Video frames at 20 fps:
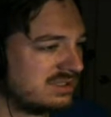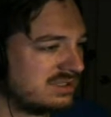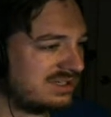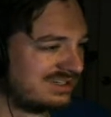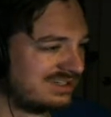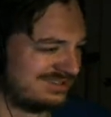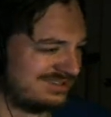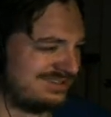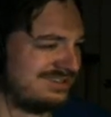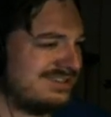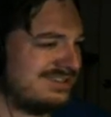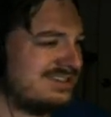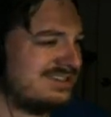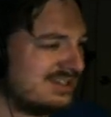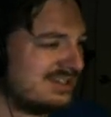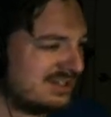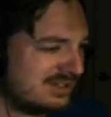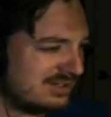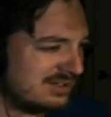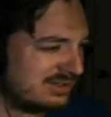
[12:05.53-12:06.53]

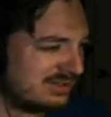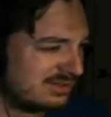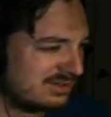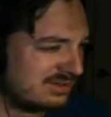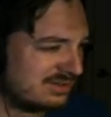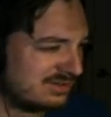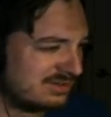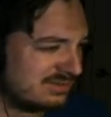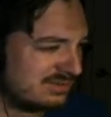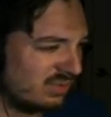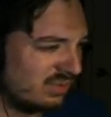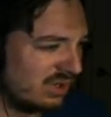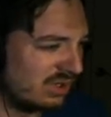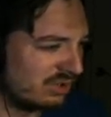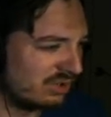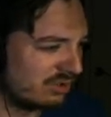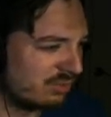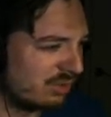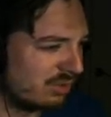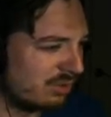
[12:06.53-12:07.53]
Oh, well,
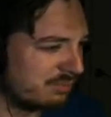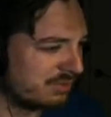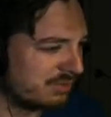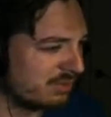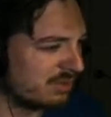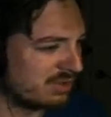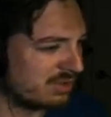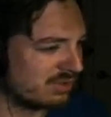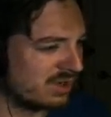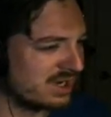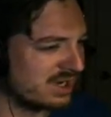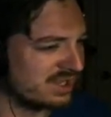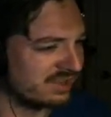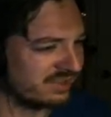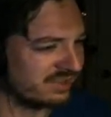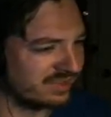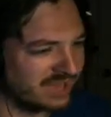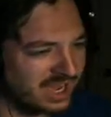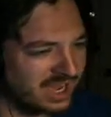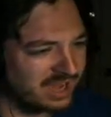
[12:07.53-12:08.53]
you won't be regretting
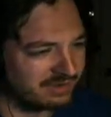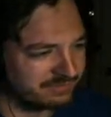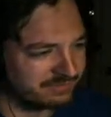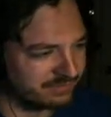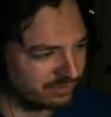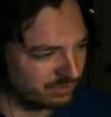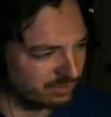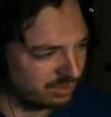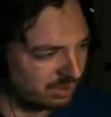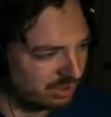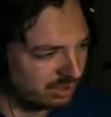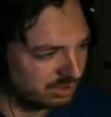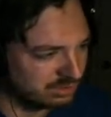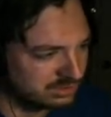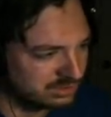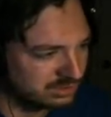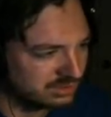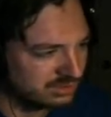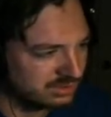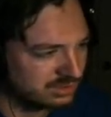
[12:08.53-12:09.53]
that for long.
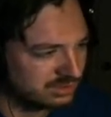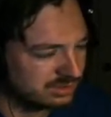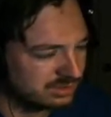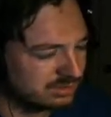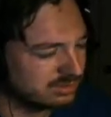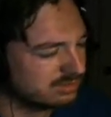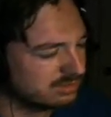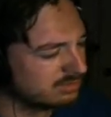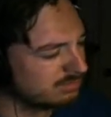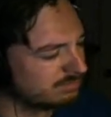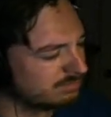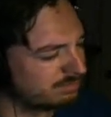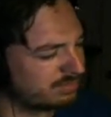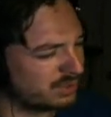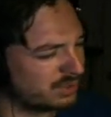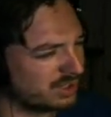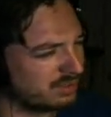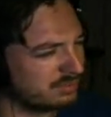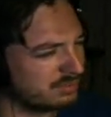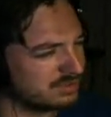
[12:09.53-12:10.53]
Uh?
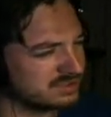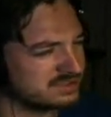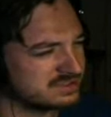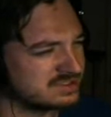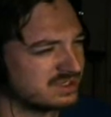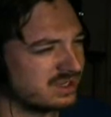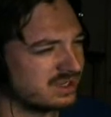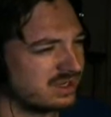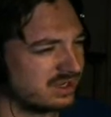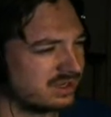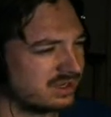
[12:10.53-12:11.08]
But I must say,